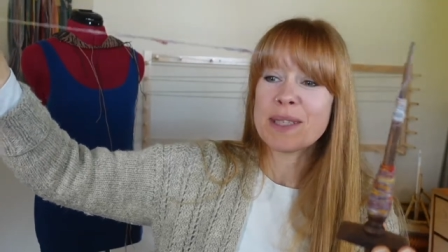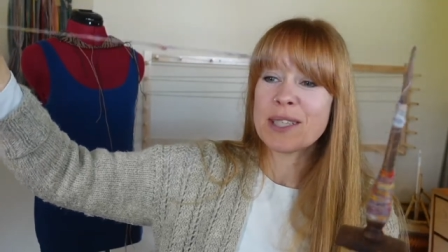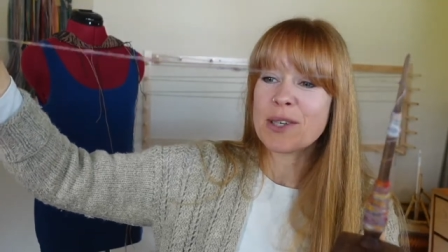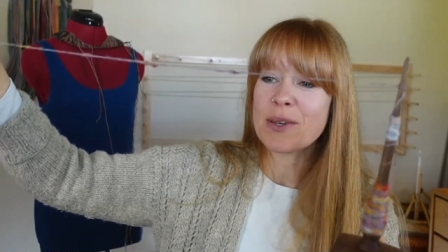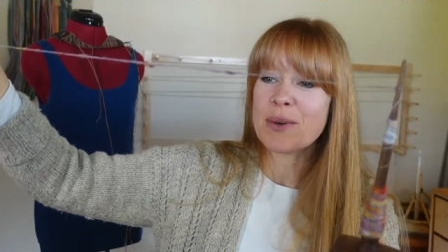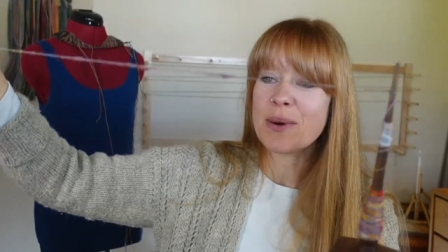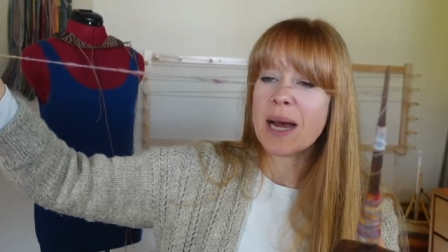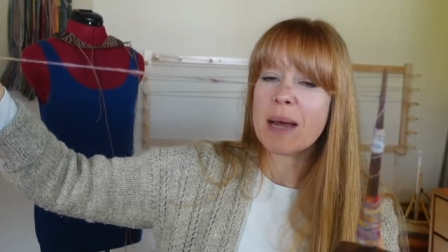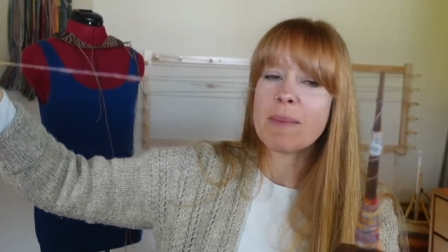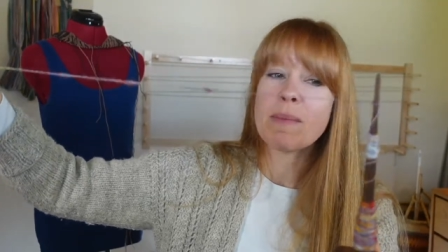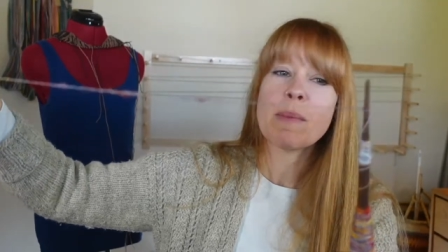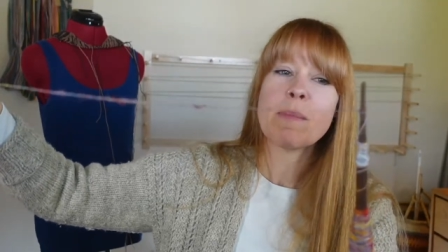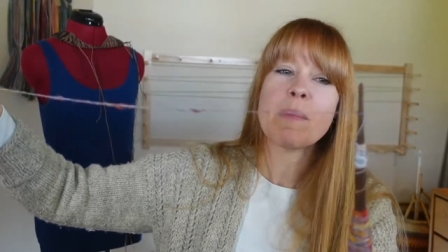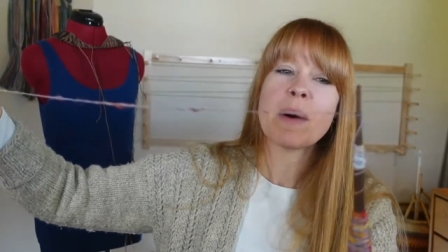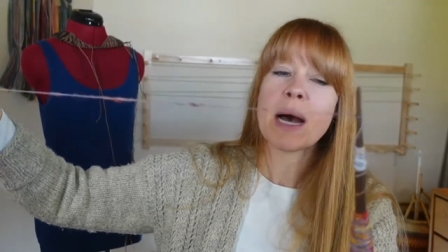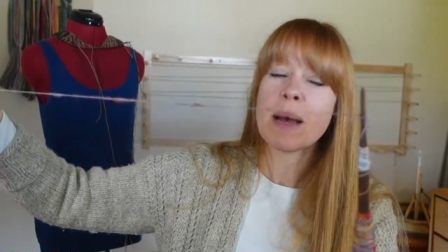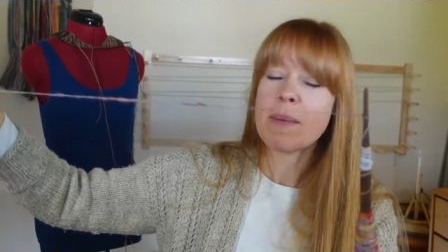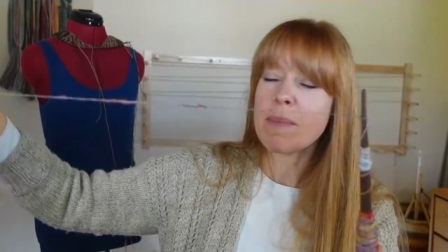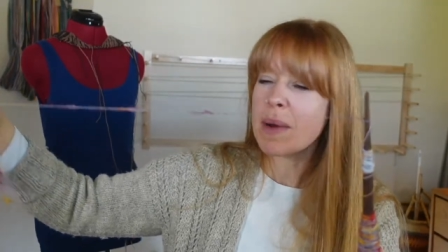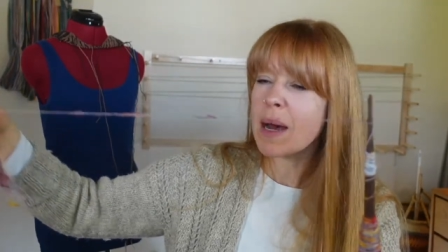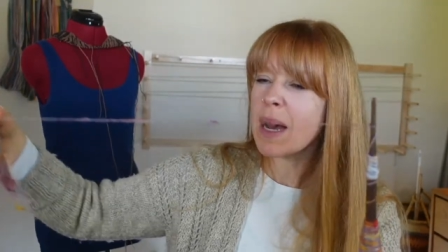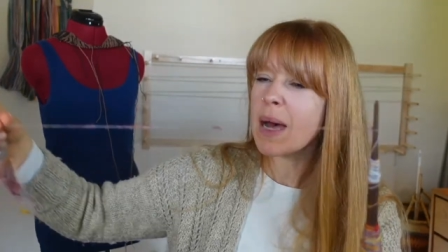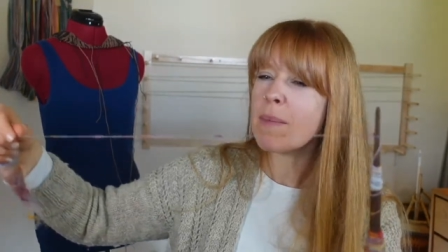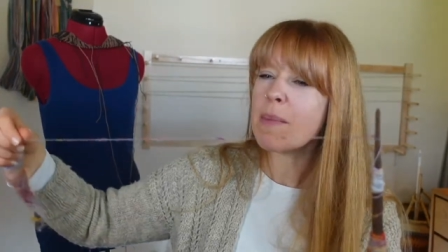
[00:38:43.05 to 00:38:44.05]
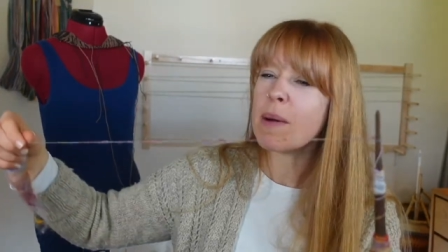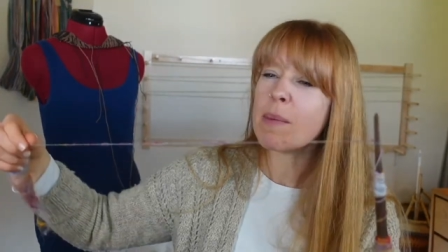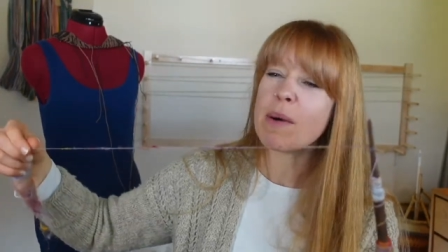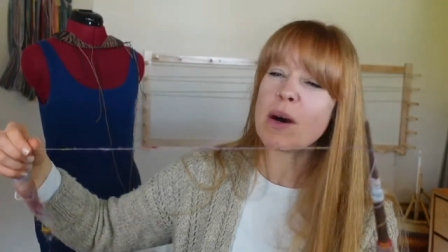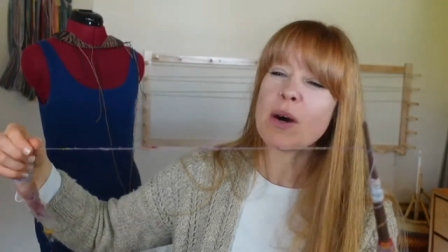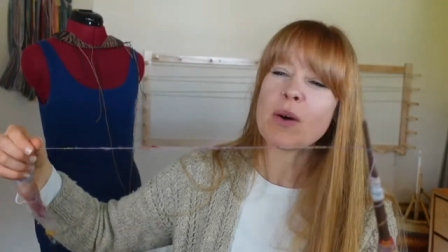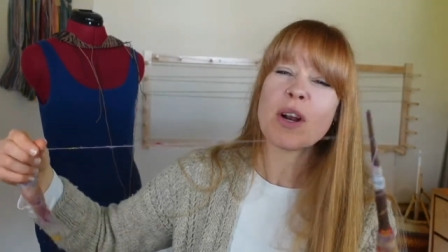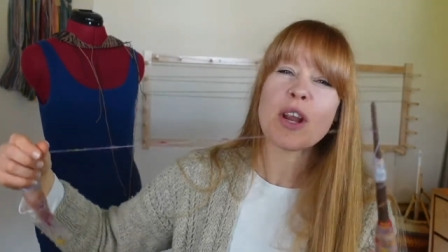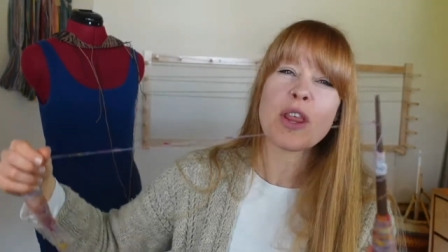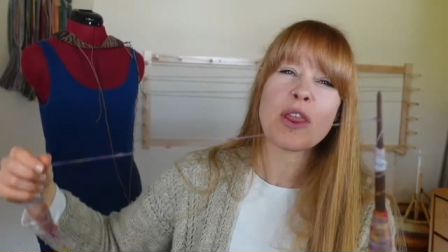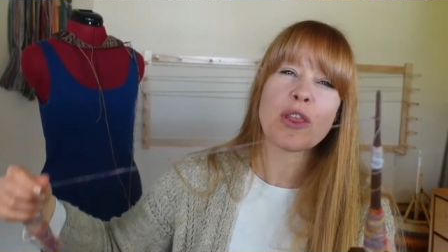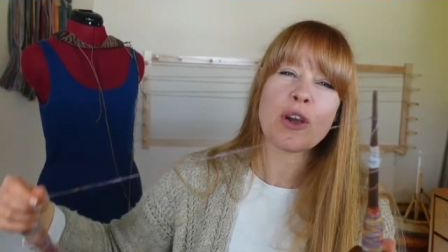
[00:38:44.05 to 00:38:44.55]
So I'm, a, I'm, I'm
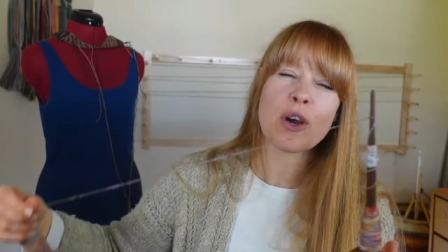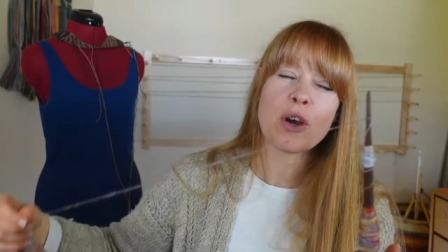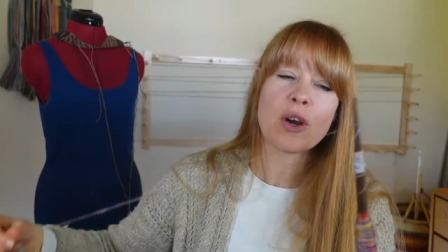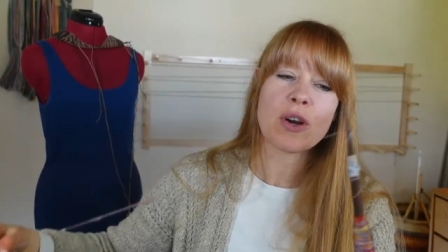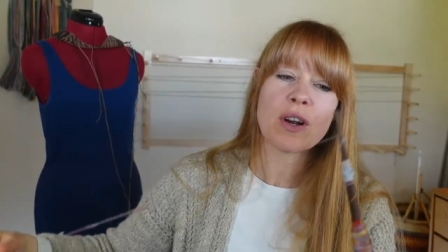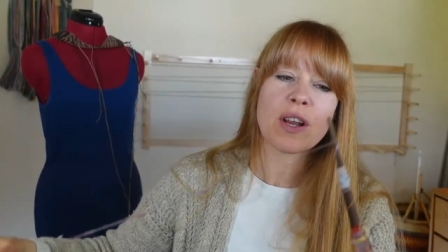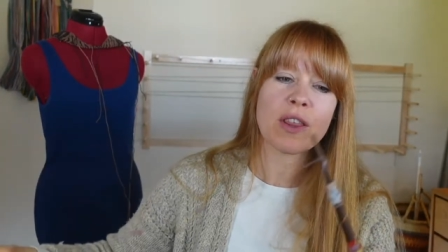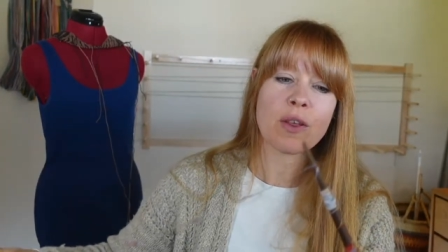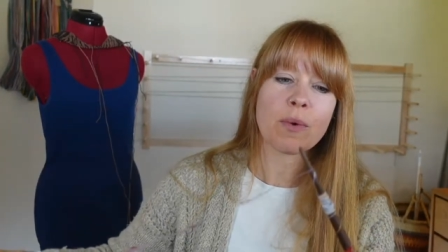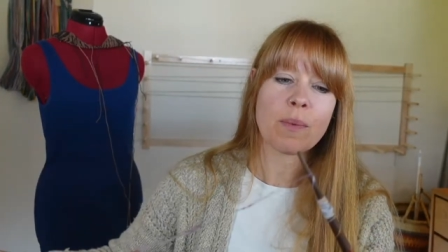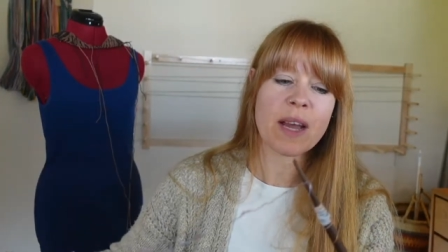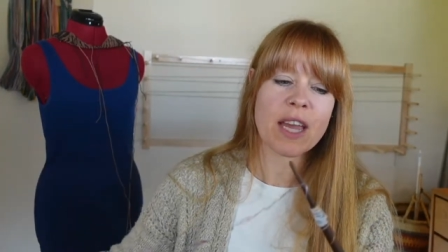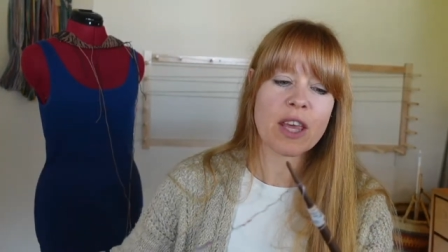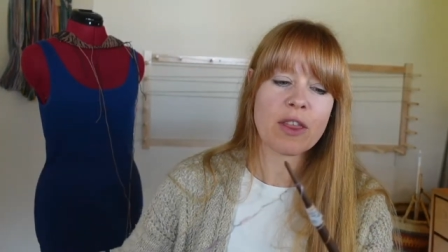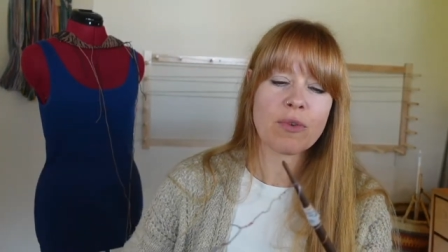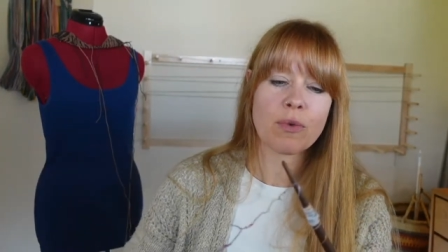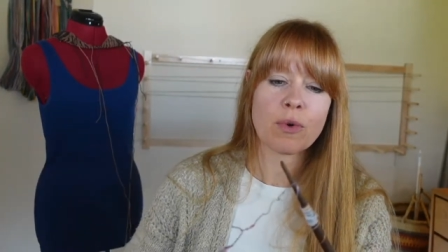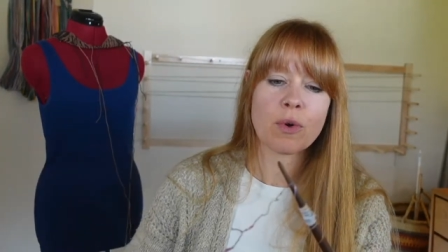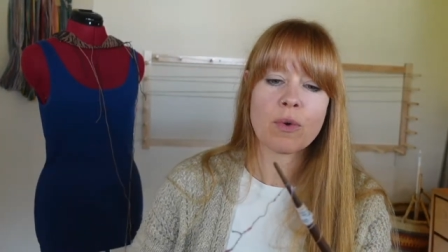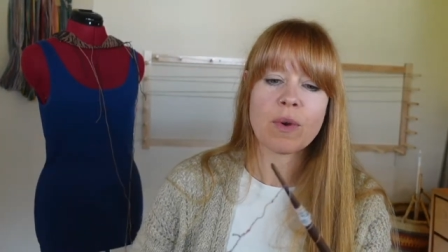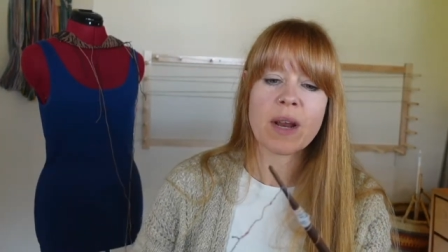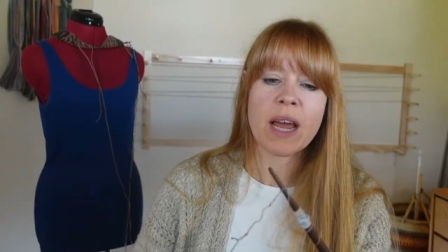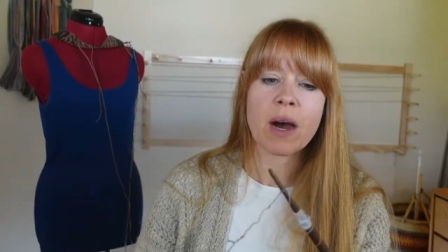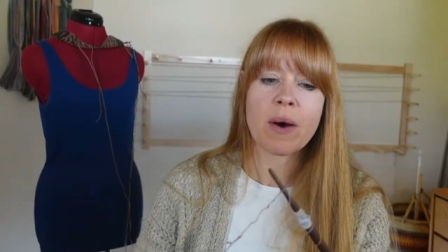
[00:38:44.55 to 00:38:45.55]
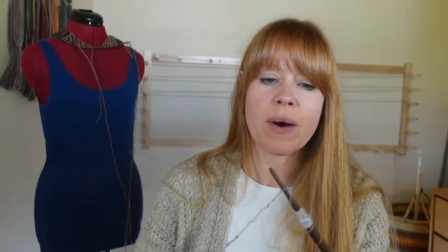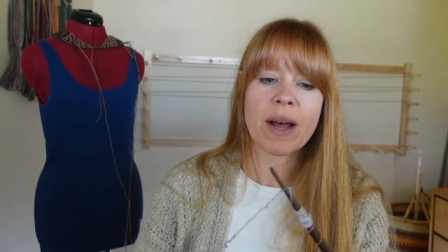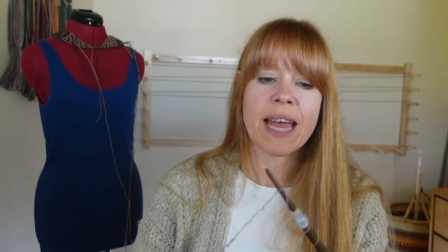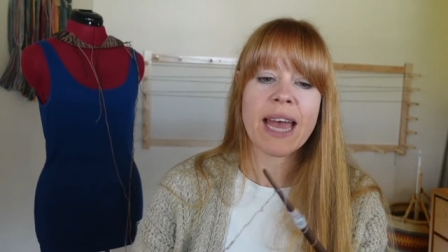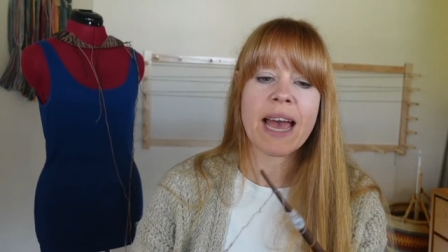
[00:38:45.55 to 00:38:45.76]
about a third of the way through now.